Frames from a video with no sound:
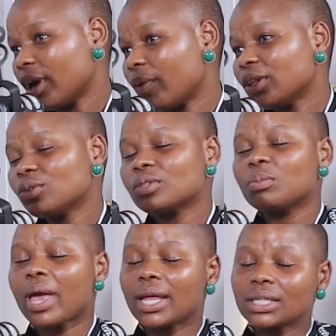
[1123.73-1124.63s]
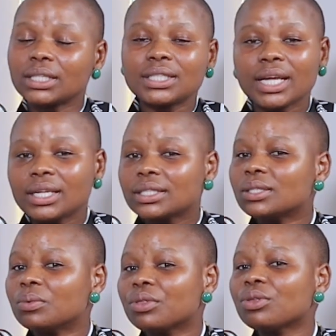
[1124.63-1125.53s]
I want to spend
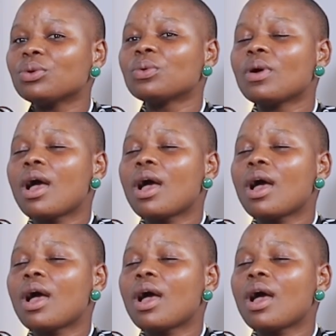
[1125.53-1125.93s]
eternity with you.